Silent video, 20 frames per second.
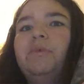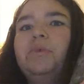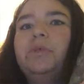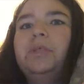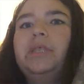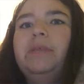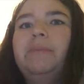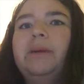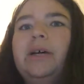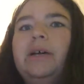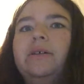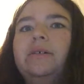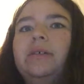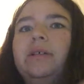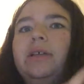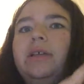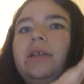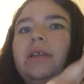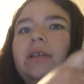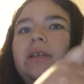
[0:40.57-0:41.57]
mostly about
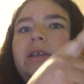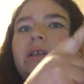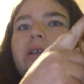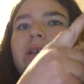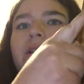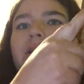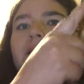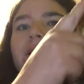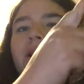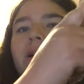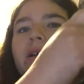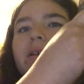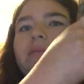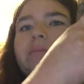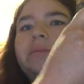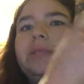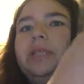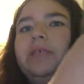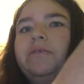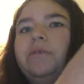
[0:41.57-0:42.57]

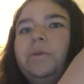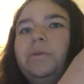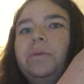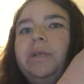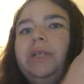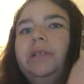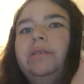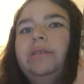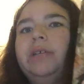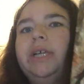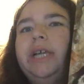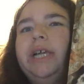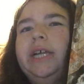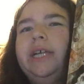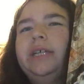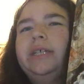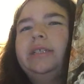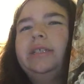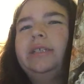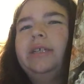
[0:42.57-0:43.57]
the Evil Queen
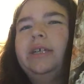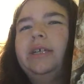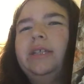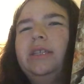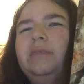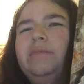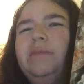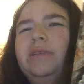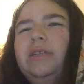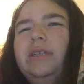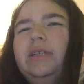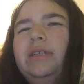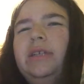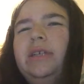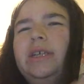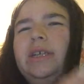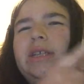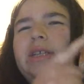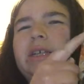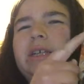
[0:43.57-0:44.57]
and the Huntsman,
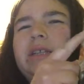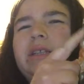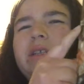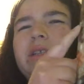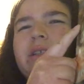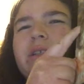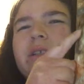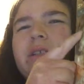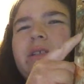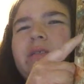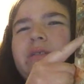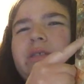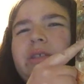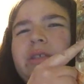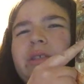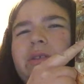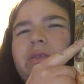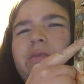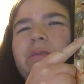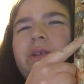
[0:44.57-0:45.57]
and then
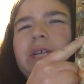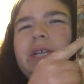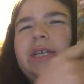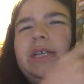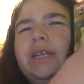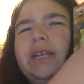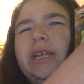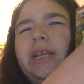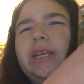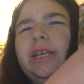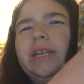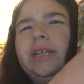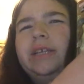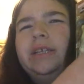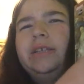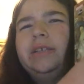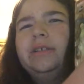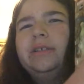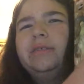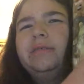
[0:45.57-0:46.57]
Snow White
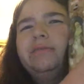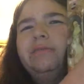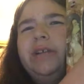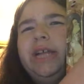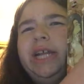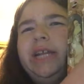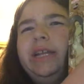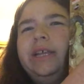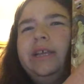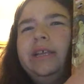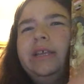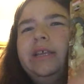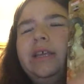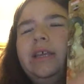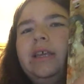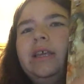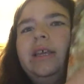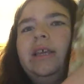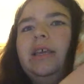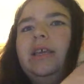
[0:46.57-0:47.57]
and Red.
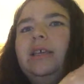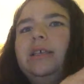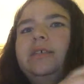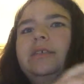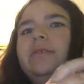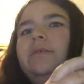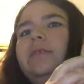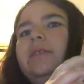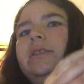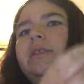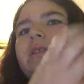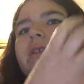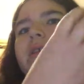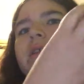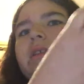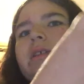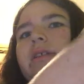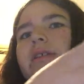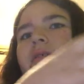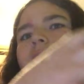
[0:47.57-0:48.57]
So it's
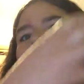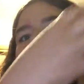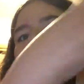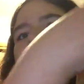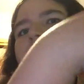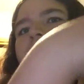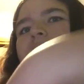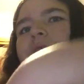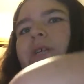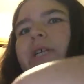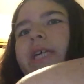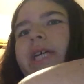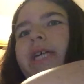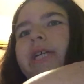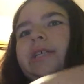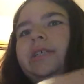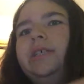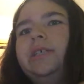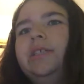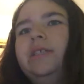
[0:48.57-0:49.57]
these four
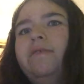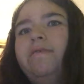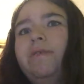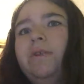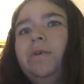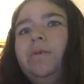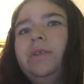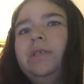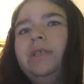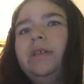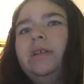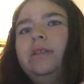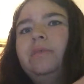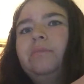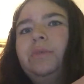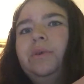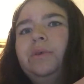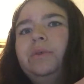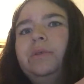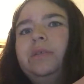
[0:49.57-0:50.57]
characters that focus on the
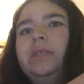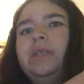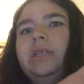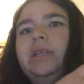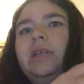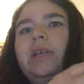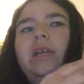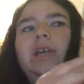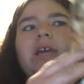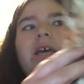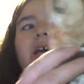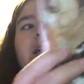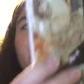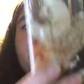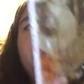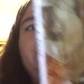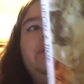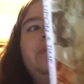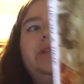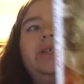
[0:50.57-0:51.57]
most.
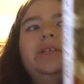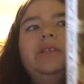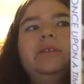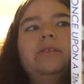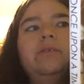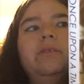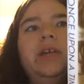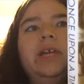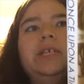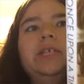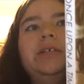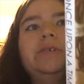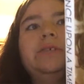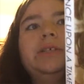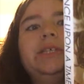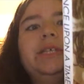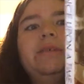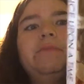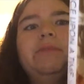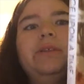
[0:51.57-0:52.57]
I noticed as I
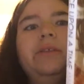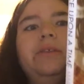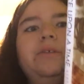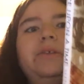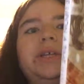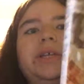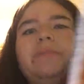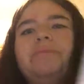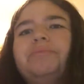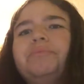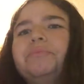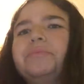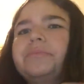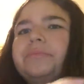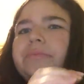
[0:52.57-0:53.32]
was skimming through it,